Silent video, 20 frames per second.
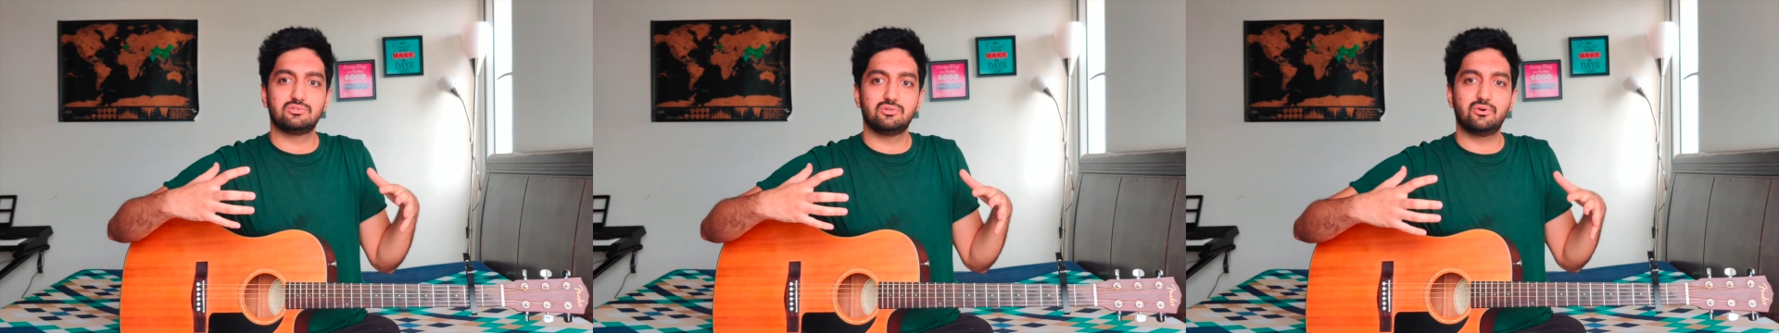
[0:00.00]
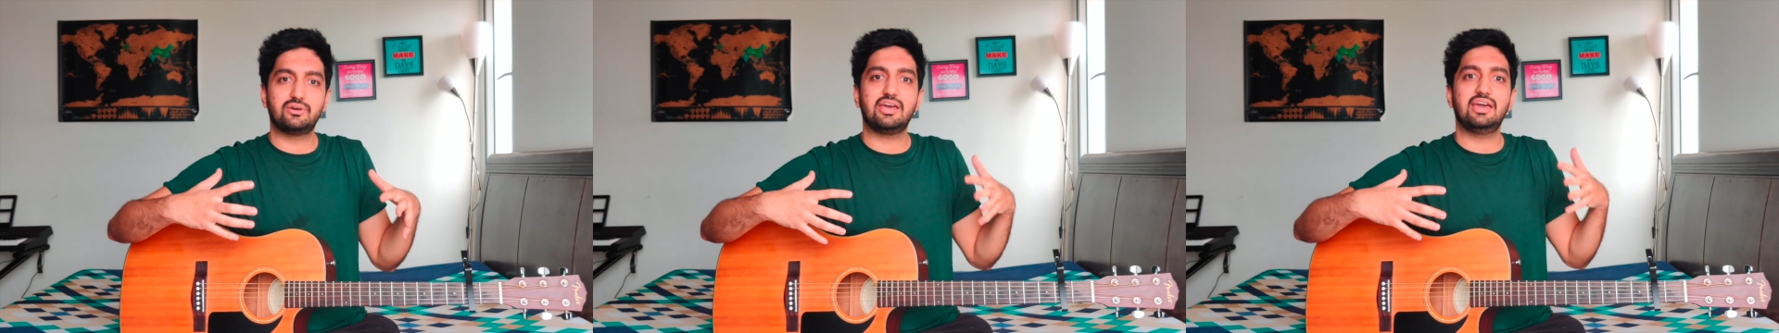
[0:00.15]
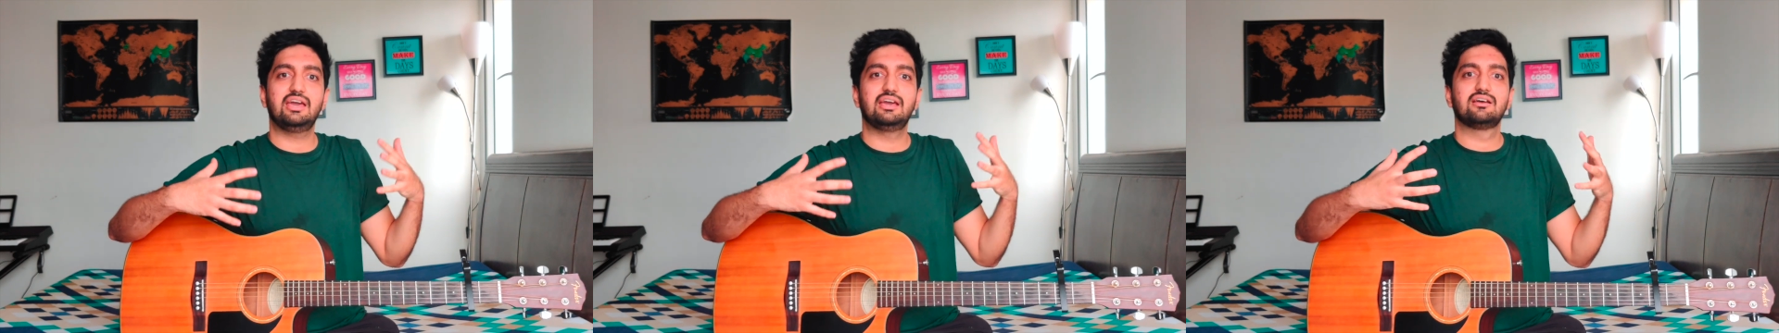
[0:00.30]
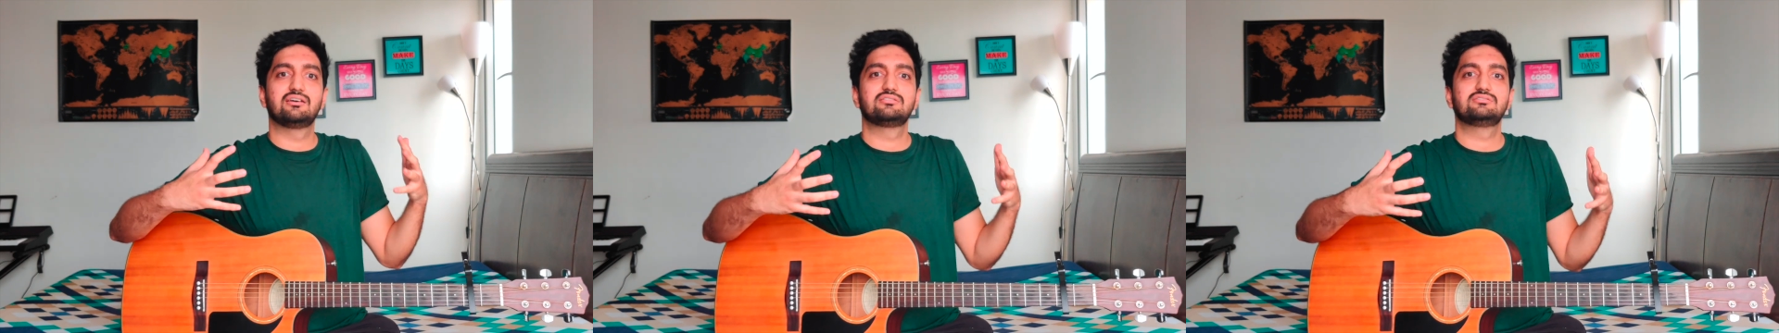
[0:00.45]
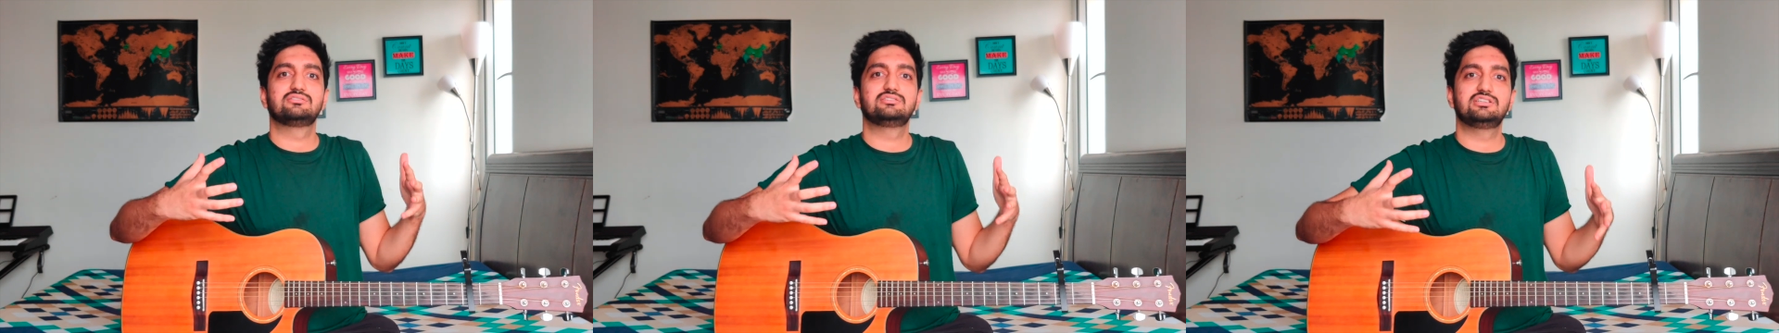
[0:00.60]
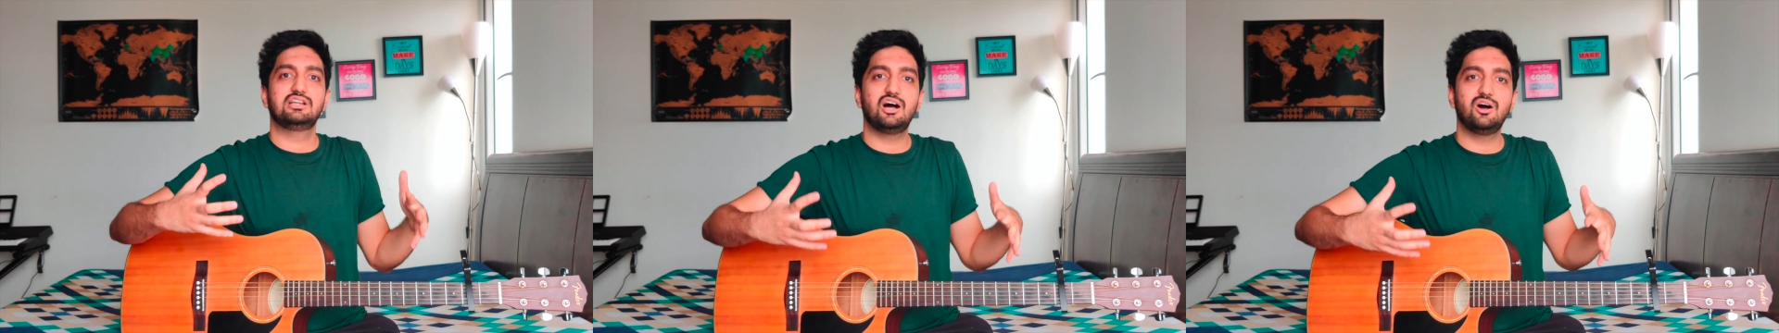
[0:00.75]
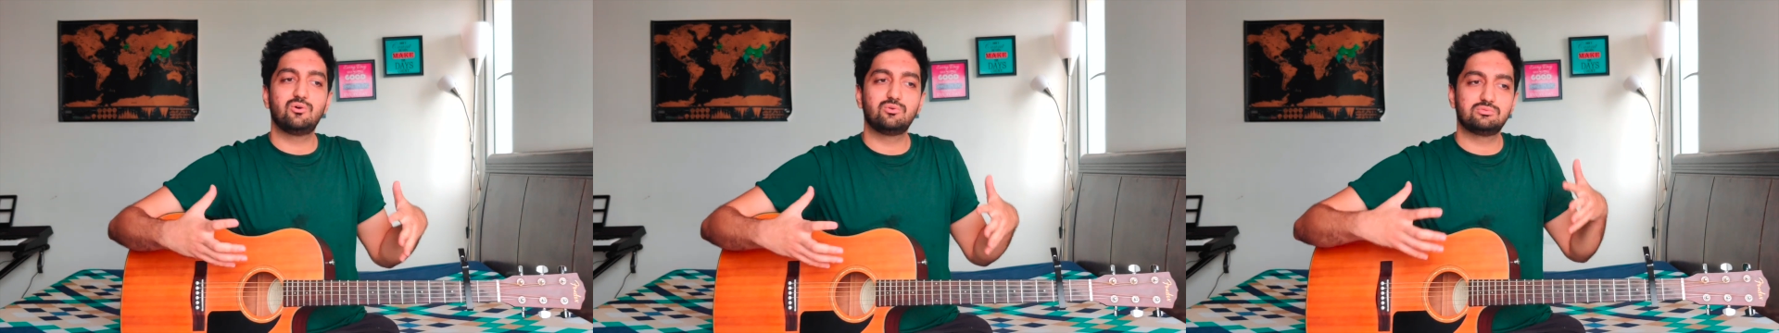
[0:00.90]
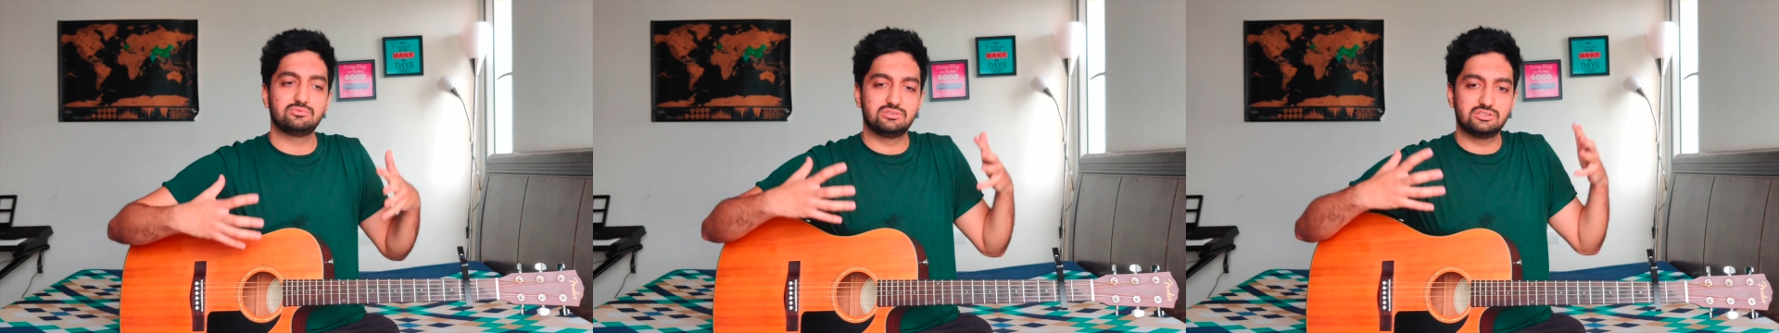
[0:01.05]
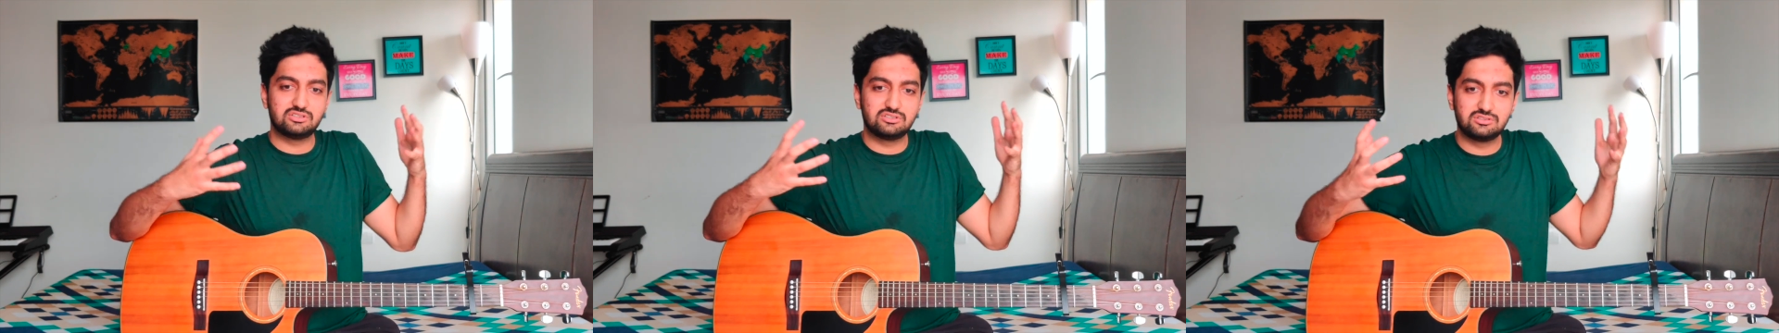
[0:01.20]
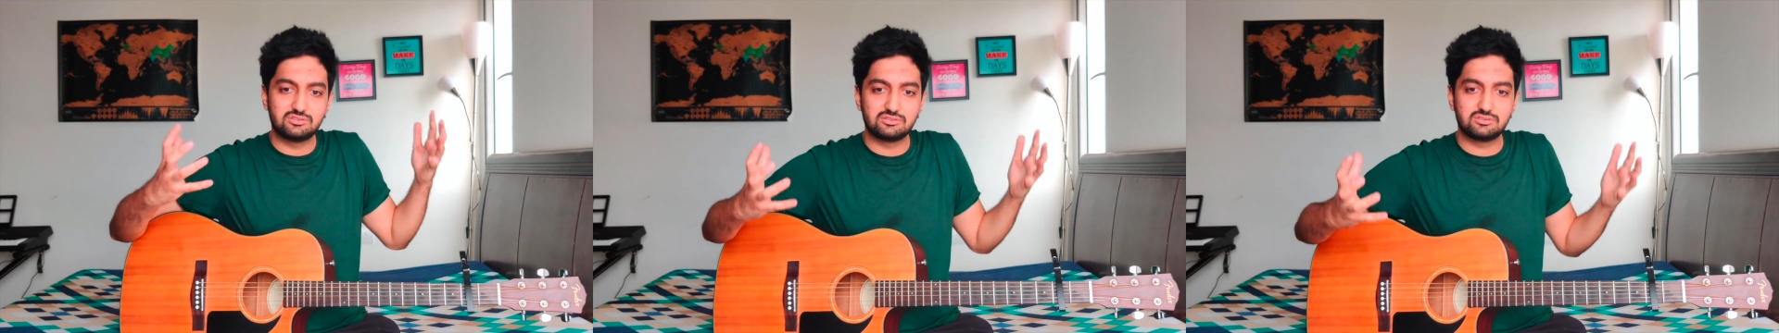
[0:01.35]
okay, now
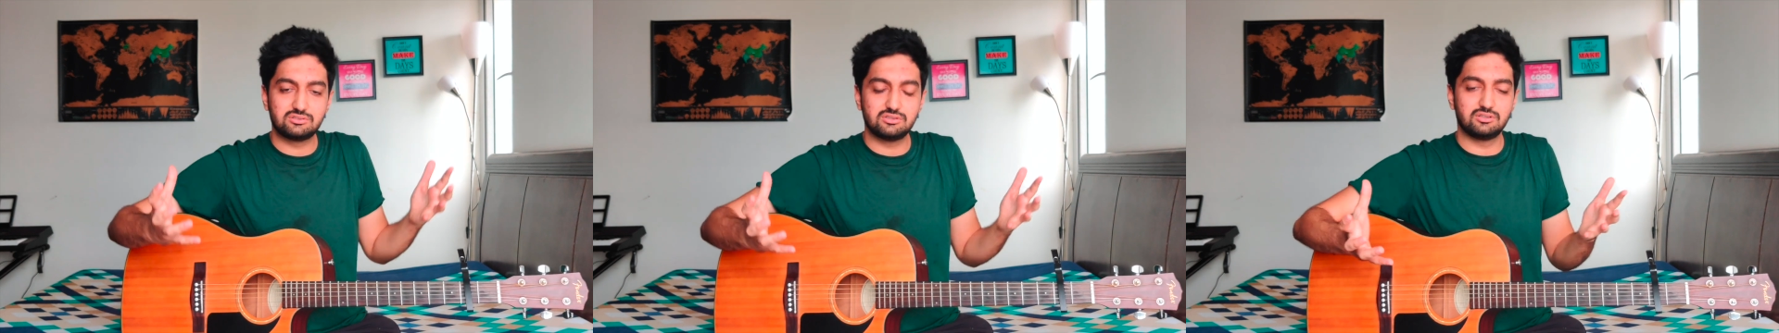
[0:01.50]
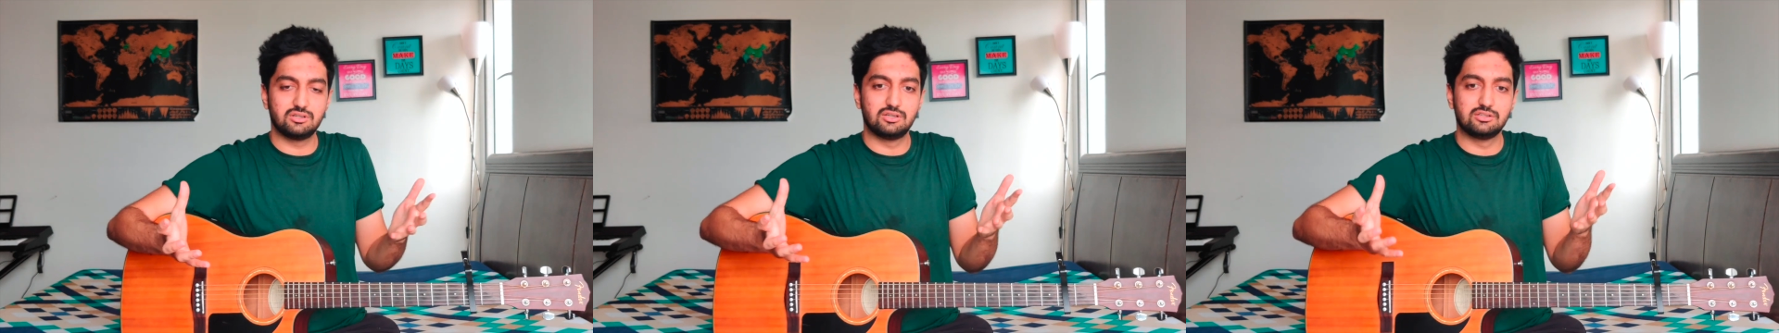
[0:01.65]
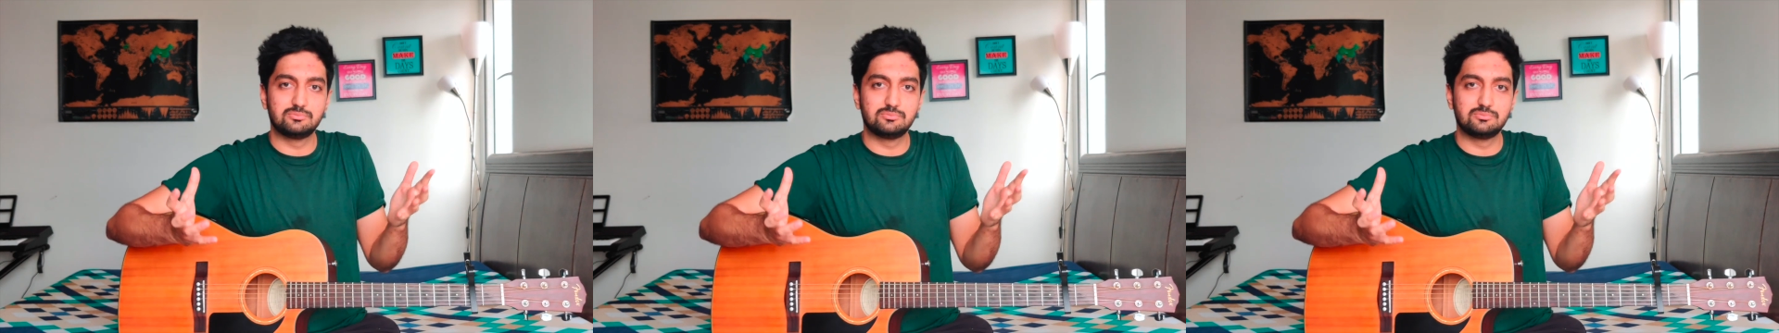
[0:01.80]
this